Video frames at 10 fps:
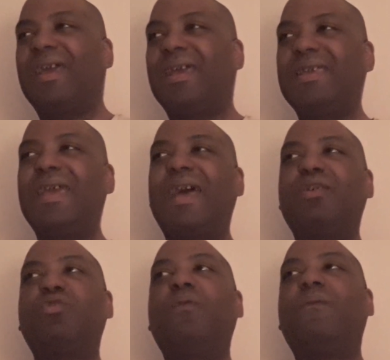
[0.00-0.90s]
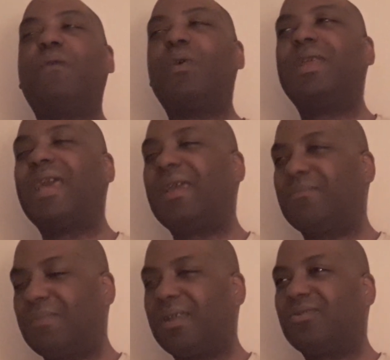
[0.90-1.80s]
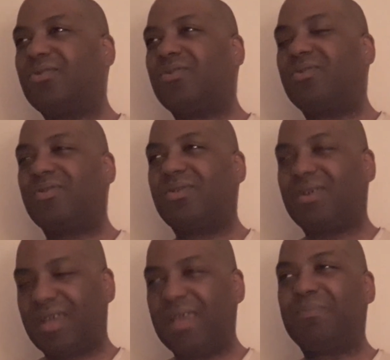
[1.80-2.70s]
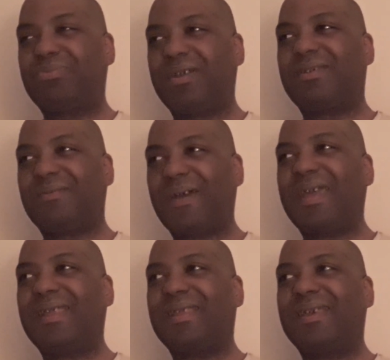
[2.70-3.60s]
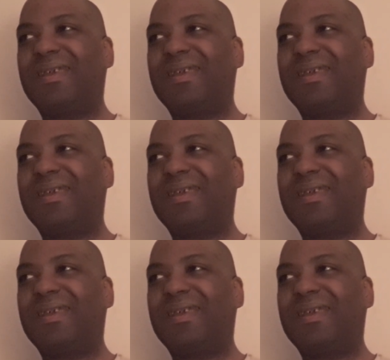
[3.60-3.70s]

He had to do 48 months in prison, right?